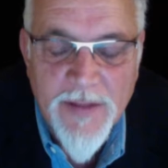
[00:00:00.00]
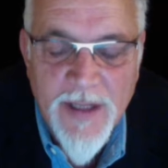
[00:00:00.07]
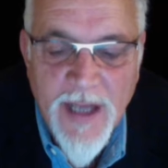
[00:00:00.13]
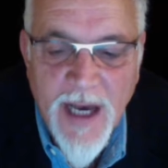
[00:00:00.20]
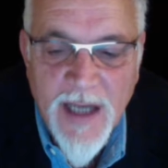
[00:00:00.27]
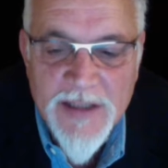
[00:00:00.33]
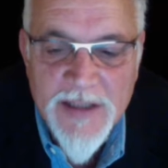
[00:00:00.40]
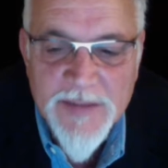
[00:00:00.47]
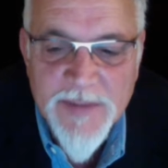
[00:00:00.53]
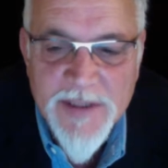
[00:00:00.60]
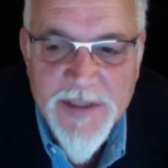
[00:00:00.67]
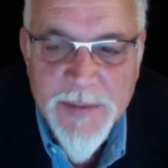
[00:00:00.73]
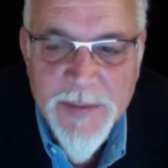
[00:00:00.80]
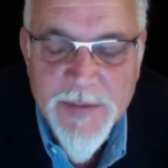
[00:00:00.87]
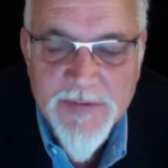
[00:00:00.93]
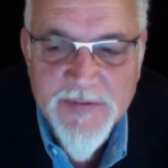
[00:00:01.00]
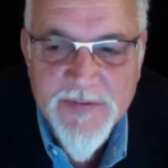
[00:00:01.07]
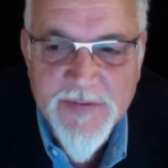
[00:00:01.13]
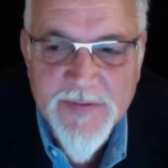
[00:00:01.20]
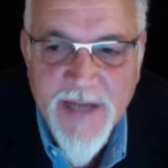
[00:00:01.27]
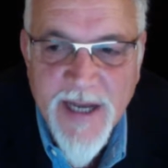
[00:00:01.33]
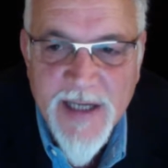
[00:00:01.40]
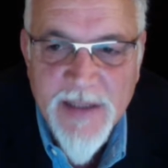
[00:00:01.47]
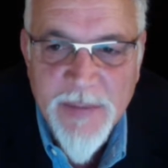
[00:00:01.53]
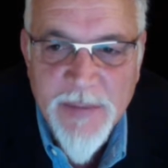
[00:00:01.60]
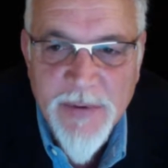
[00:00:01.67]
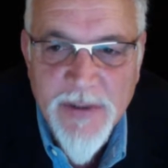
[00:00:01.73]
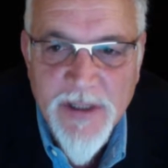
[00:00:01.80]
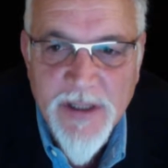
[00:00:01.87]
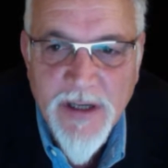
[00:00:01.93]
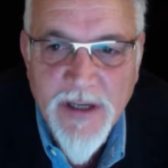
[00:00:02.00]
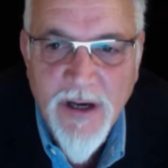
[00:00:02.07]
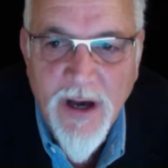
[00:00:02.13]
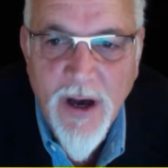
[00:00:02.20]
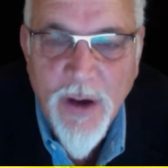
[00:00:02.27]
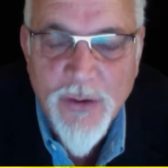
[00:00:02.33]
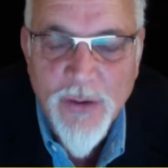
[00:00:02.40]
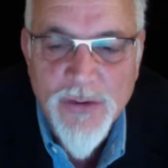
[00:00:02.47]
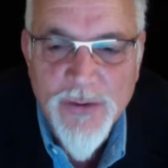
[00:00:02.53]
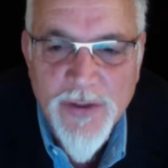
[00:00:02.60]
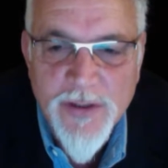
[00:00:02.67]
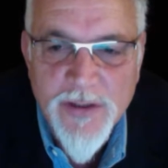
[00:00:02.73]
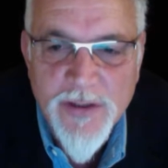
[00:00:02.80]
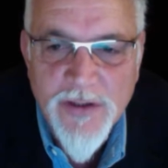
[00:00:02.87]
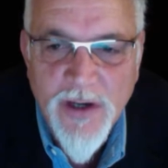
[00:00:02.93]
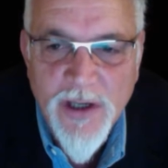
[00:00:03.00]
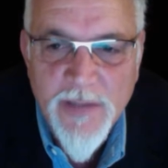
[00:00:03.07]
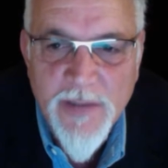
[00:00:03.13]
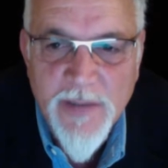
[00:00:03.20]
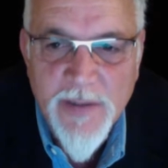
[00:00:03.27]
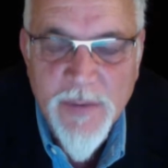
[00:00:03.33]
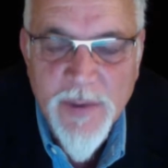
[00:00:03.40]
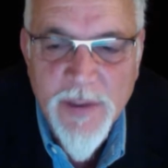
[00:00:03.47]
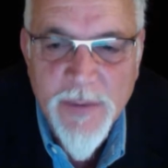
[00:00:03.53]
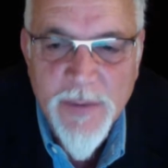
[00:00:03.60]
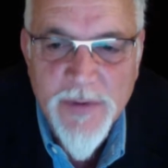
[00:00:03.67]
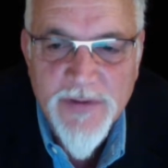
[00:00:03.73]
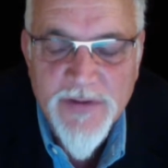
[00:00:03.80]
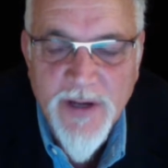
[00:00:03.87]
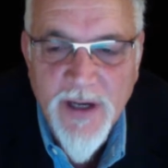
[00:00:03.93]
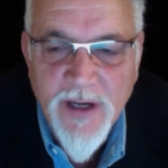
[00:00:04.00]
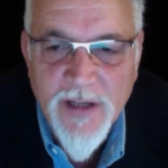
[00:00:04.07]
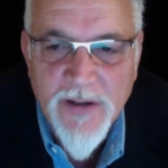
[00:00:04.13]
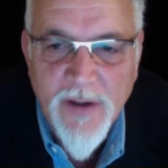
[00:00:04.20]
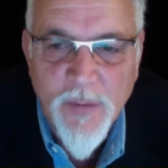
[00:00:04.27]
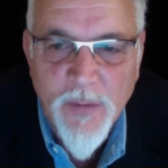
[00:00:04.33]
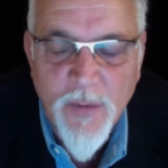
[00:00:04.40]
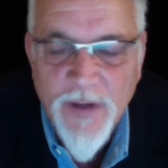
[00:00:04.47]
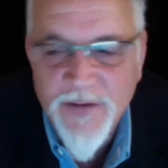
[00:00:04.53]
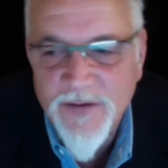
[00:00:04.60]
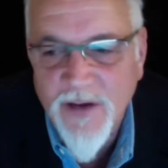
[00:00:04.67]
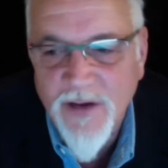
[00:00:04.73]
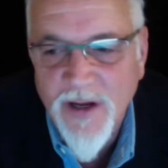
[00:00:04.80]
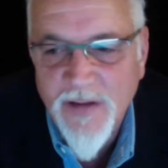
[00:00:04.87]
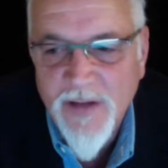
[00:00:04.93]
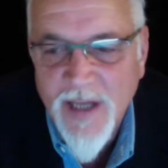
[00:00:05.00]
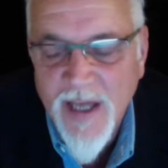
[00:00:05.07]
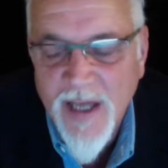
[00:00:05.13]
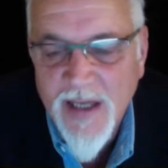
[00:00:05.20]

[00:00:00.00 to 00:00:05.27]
Archbishop of Canterbury altering the document when it was signed on one side of the lake